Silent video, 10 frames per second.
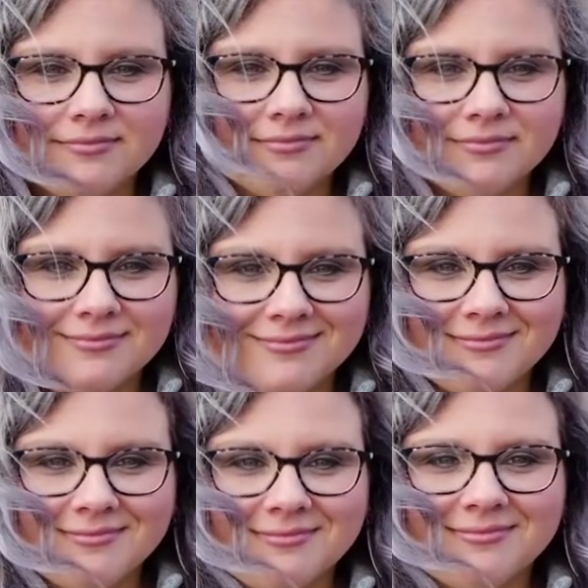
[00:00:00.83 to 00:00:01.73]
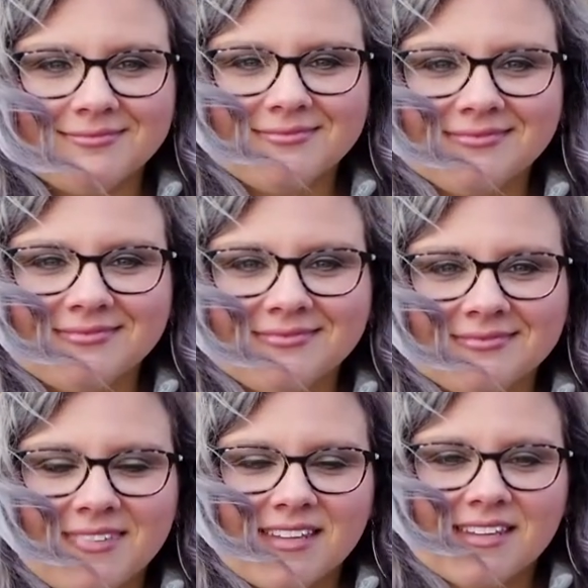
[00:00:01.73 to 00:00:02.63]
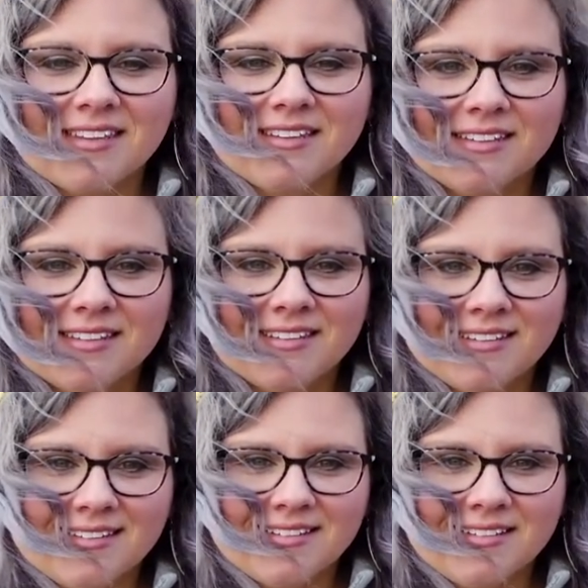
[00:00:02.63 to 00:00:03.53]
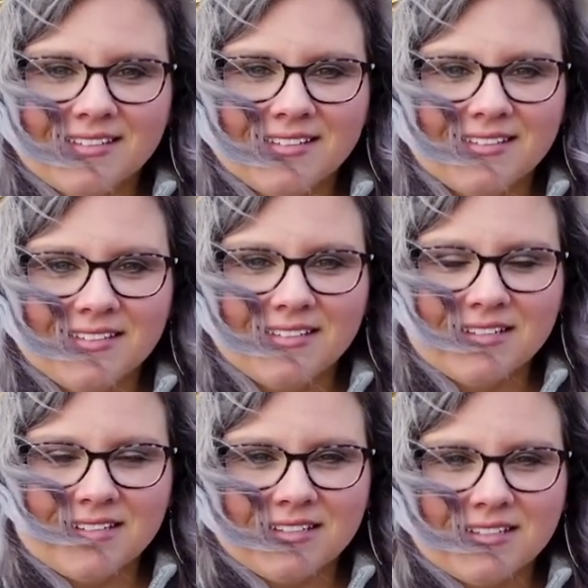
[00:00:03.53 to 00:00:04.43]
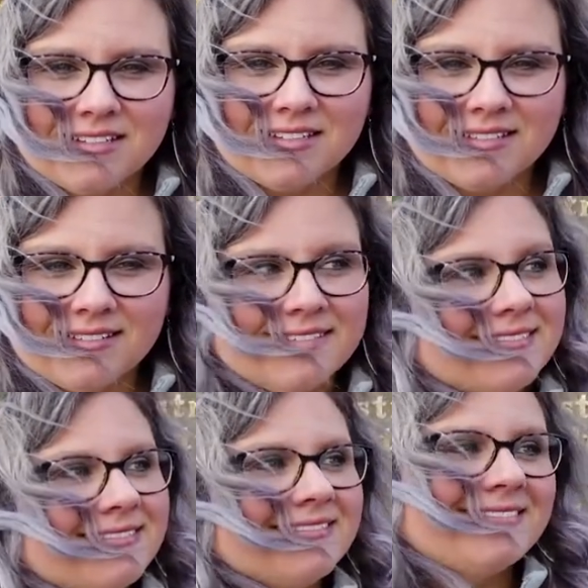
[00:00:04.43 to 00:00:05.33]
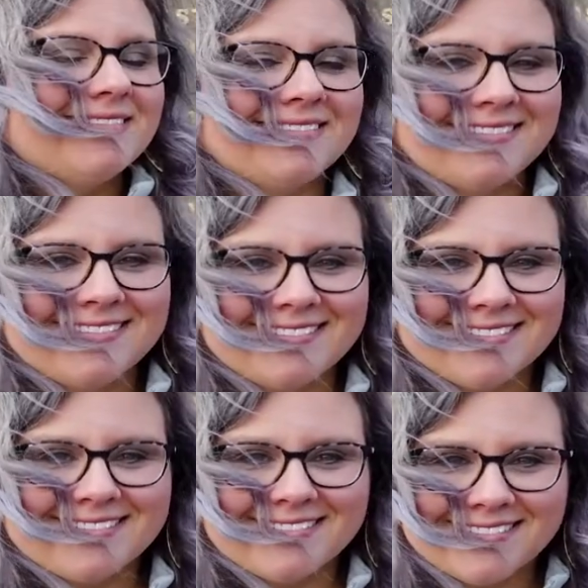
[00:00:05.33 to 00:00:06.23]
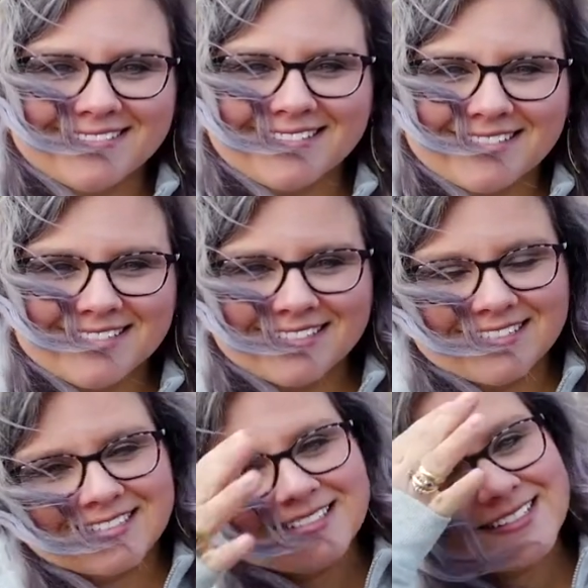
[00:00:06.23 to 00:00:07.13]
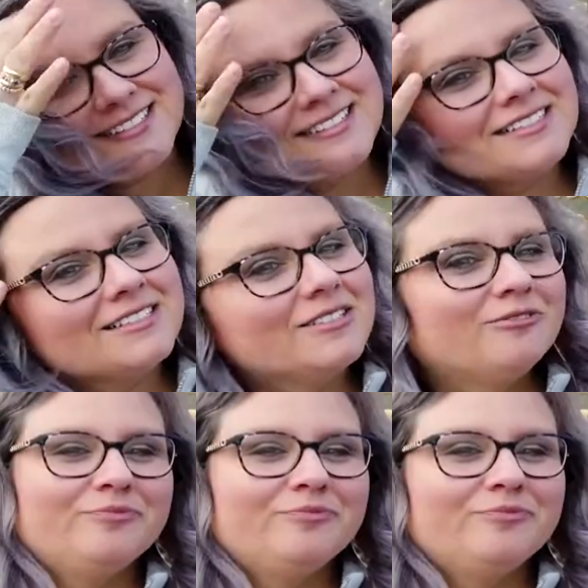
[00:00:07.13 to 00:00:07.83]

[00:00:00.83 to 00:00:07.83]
[no speech]